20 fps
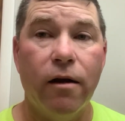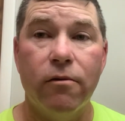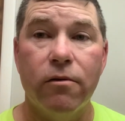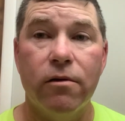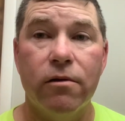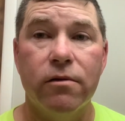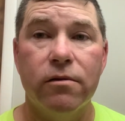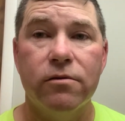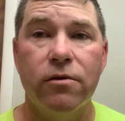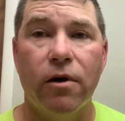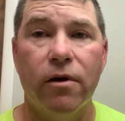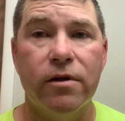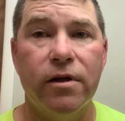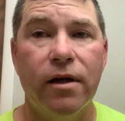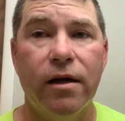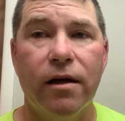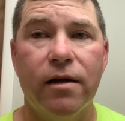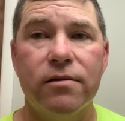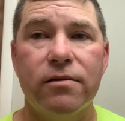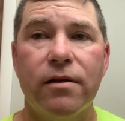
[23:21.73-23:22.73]
will talk to you
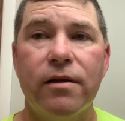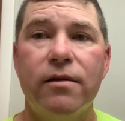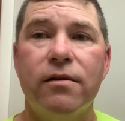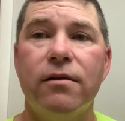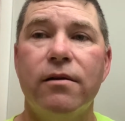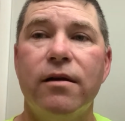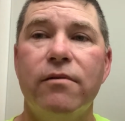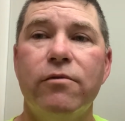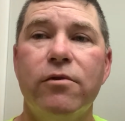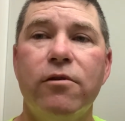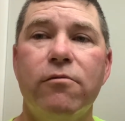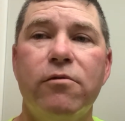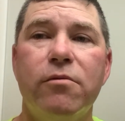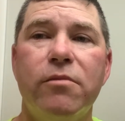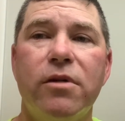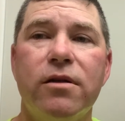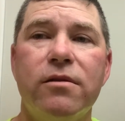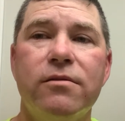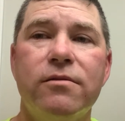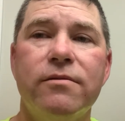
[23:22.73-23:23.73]
guys later. Have a good one,
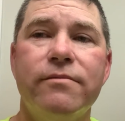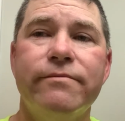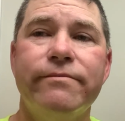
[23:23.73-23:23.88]
buds.